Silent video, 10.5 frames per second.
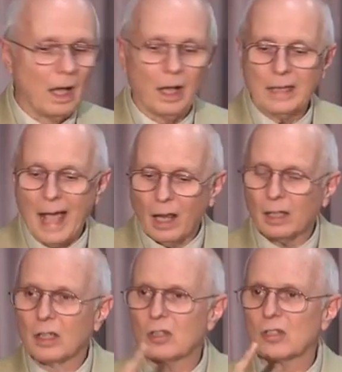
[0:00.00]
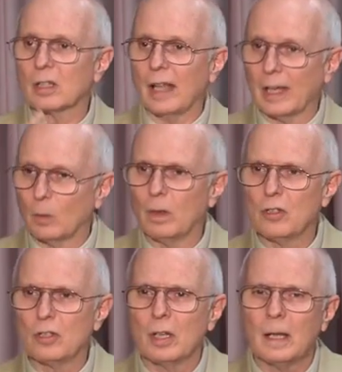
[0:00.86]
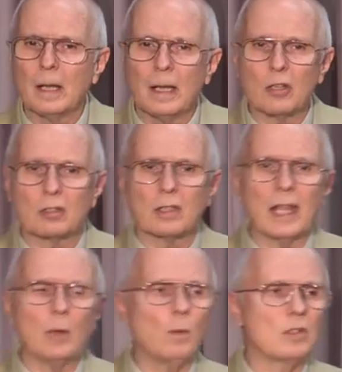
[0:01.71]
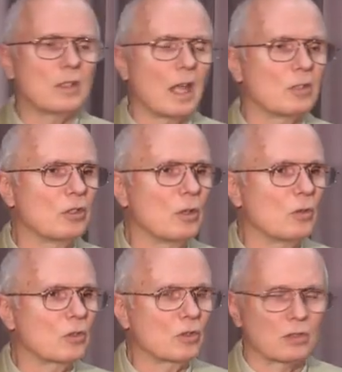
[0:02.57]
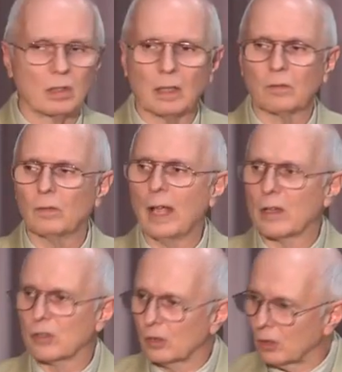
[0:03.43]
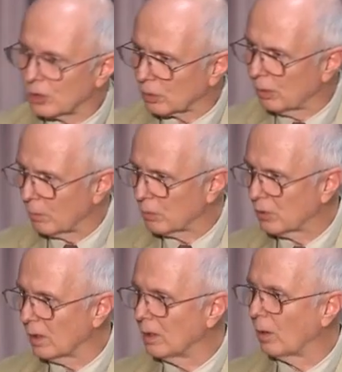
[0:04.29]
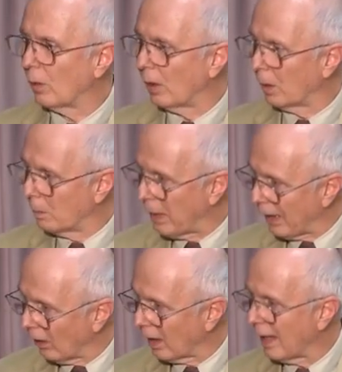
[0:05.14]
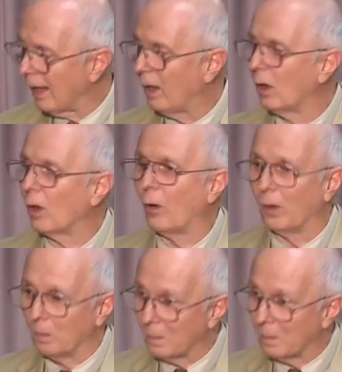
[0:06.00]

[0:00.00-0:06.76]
Analogous language is language that's used as a description or a parallel or a